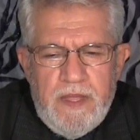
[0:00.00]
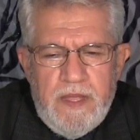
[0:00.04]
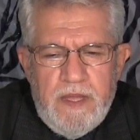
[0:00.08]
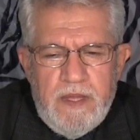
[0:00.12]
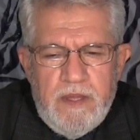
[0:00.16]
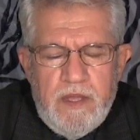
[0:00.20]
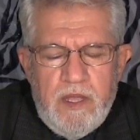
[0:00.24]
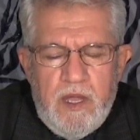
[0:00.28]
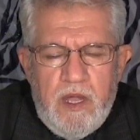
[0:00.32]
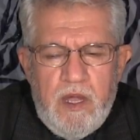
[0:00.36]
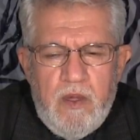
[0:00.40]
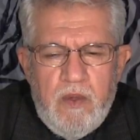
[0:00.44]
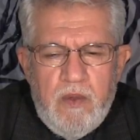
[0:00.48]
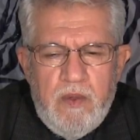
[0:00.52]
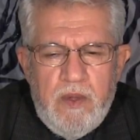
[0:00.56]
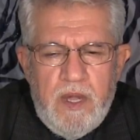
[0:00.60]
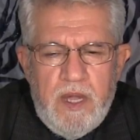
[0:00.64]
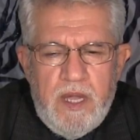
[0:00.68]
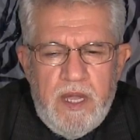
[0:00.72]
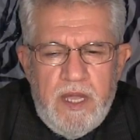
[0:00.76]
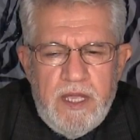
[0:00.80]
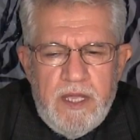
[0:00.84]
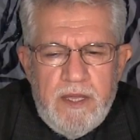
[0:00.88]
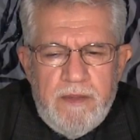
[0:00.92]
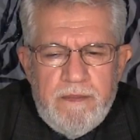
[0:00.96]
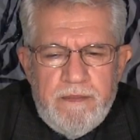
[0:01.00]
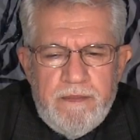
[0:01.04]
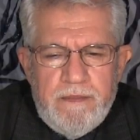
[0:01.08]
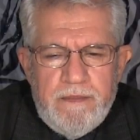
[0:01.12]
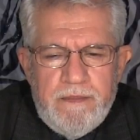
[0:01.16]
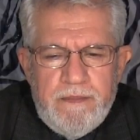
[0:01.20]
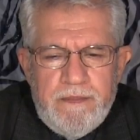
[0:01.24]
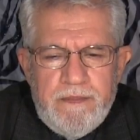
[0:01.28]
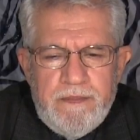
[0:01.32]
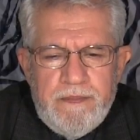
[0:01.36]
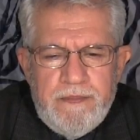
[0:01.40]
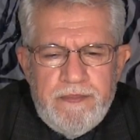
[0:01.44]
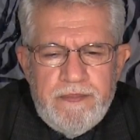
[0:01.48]
Now I
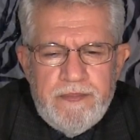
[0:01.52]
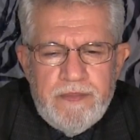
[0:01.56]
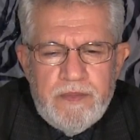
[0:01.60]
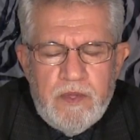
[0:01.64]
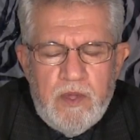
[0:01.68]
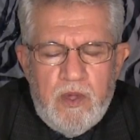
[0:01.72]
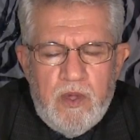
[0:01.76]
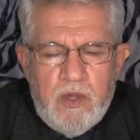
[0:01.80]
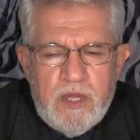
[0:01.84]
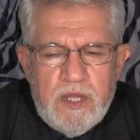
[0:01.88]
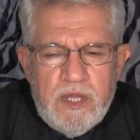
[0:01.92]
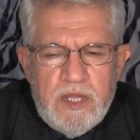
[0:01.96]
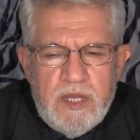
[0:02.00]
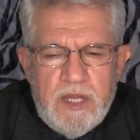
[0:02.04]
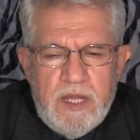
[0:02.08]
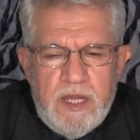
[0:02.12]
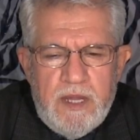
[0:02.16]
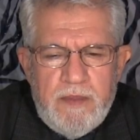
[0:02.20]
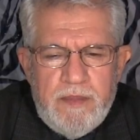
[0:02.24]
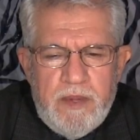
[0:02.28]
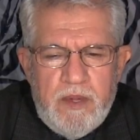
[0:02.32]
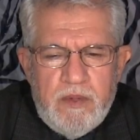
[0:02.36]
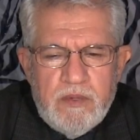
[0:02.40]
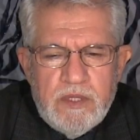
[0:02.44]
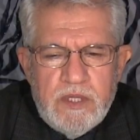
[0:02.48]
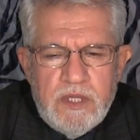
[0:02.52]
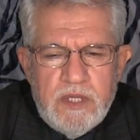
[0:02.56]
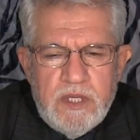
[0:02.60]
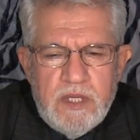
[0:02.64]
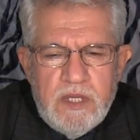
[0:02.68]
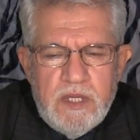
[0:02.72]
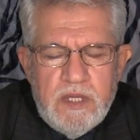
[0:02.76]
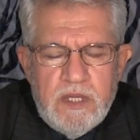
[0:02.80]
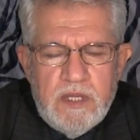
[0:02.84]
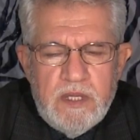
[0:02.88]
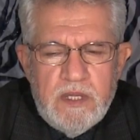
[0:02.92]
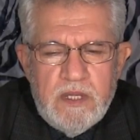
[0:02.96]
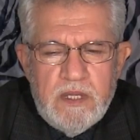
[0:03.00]
am talking about
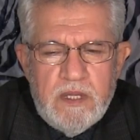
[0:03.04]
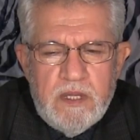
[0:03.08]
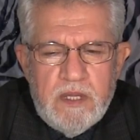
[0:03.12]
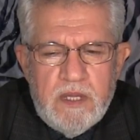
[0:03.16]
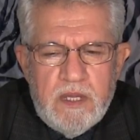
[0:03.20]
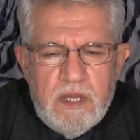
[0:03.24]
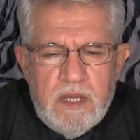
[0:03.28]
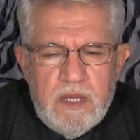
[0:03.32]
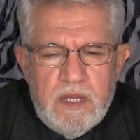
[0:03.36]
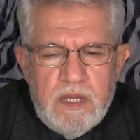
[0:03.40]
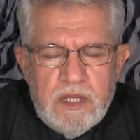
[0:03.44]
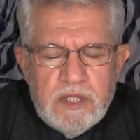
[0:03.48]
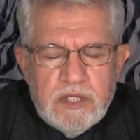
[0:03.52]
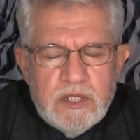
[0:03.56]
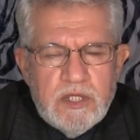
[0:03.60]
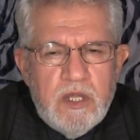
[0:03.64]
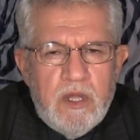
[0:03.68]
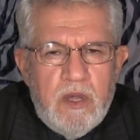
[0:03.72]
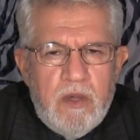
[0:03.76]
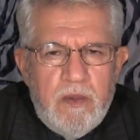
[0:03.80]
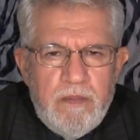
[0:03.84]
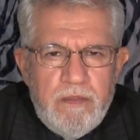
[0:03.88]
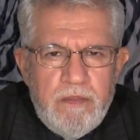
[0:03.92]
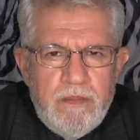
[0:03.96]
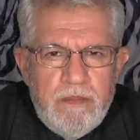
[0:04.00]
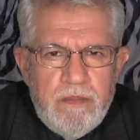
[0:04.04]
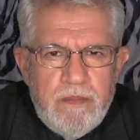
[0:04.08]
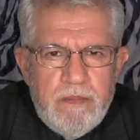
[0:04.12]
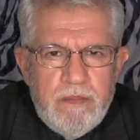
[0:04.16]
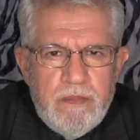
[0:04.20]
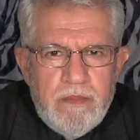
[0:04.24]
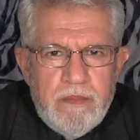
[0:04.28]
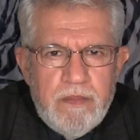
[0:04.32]
the Islam.